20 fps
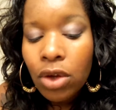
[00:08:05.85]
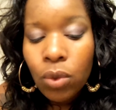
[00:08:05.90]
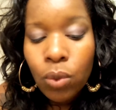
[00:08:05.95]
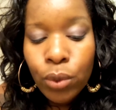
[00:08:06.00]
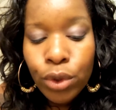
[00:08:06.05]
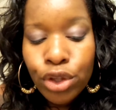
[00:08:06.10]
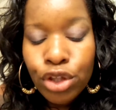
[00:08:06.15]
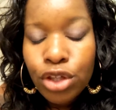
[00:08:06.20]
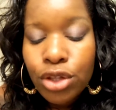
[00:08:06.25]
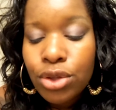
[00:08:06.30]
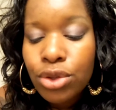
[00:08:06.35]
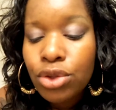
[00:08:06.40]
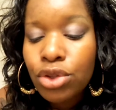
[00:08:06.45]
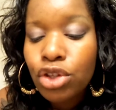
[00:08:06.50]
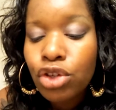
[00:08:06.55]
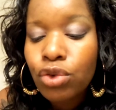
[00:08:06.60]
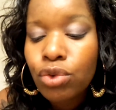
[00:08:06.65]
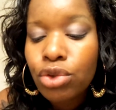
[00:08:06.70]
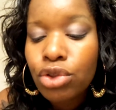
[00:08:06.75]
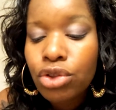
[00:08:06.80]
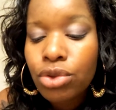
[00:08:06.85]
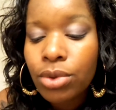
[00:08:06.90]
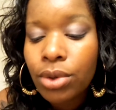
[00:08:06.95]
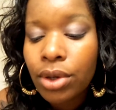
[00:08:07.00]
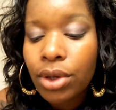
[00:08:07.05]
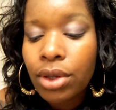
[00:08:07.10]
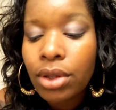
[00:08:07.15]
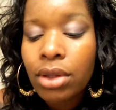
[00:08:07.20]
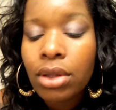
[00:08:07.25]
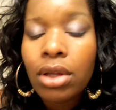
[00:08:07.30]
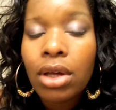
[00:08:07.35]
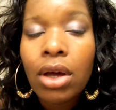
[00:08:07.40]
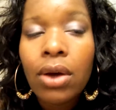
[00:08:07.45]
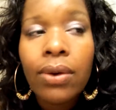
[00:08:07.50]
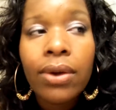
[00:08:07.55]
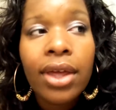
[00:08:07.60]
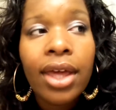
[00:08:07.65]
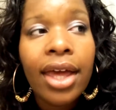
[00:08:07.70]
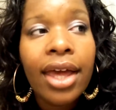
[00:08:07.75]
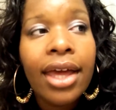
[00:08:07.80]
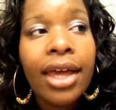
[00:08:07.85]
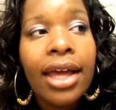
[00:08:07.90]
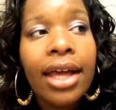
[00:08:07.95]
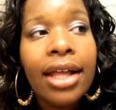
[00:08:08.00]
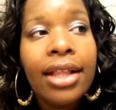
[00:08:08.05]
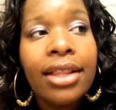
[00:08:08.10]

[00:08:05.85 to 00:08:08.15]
which is neutral. Okay?